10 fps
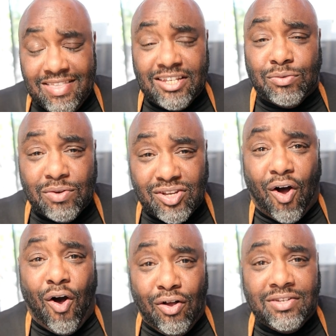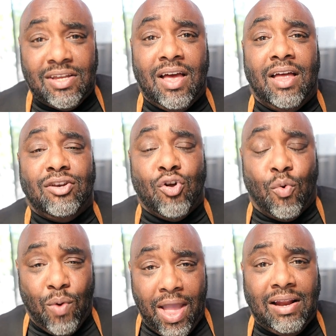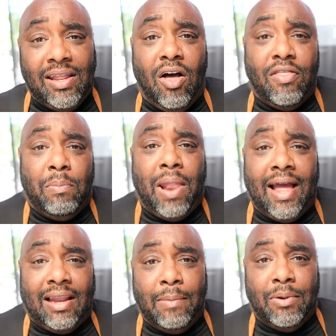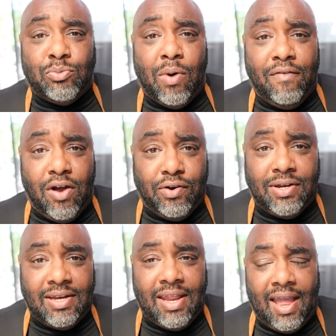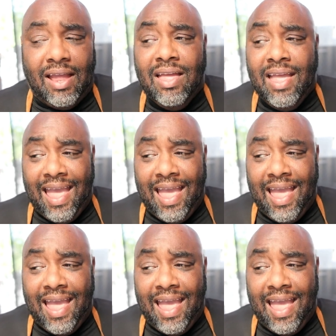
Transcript: This was all done directly on the Black Label 1200 today,